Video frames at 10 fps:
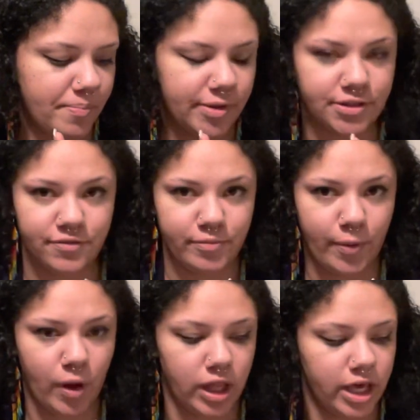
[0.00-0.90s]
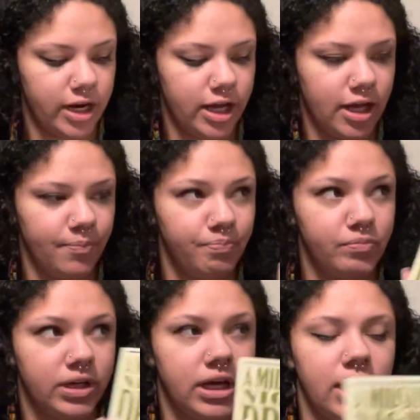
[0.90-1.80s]
mostly for my wallet.
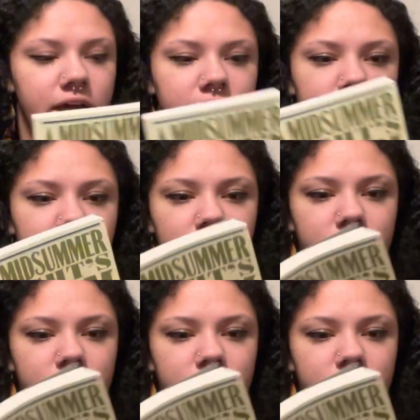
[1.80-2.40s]
But I